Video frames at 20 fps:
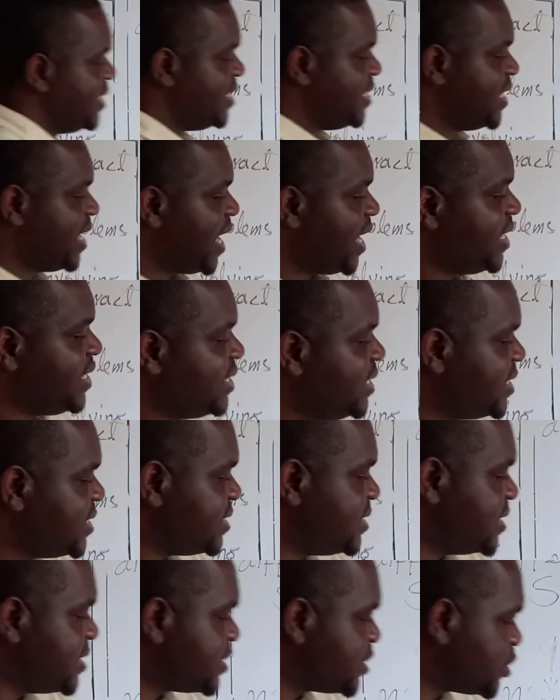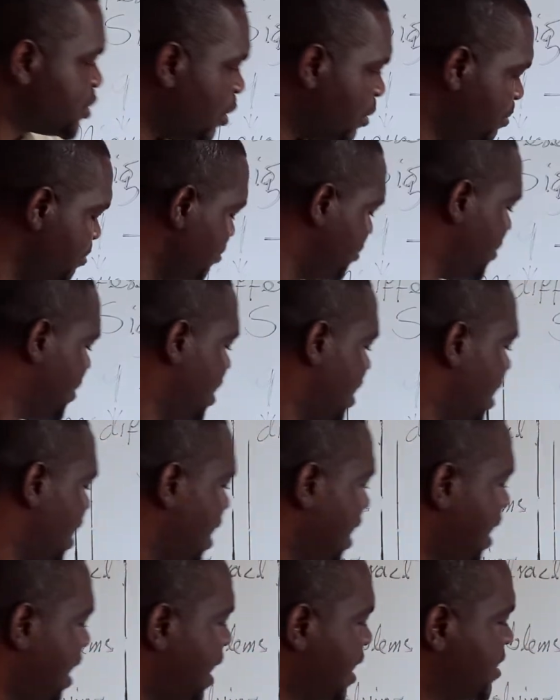9 is the sum,
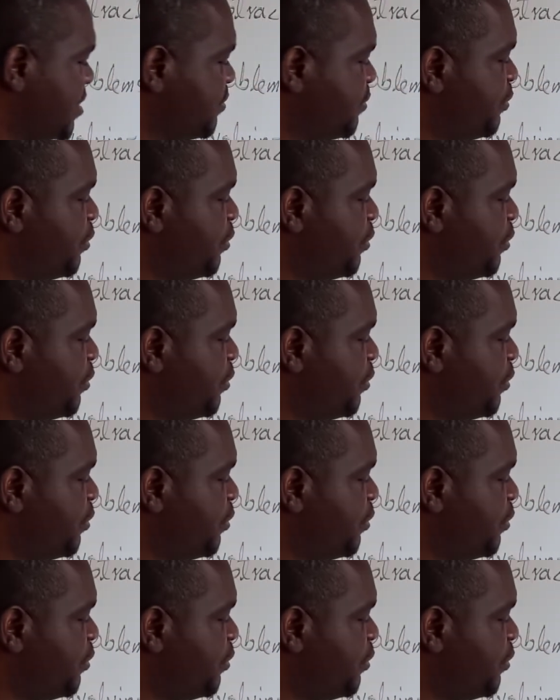and